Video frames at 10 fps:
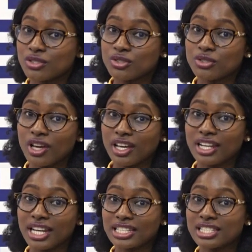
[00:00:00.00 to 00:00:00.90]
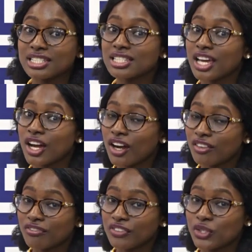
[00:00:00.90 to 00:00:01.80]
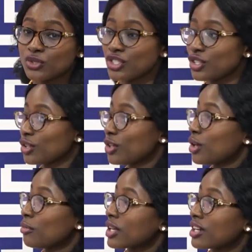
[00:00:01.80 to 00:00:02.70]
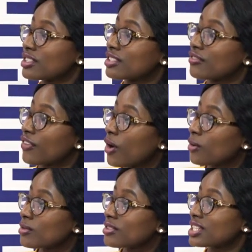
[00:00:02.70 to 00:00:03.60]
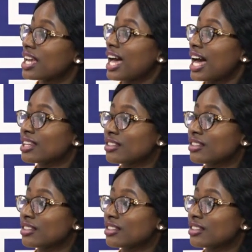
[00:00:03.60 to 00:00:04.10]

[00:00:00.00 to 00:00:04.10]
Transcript: Do not let it confuse you. because the vowels and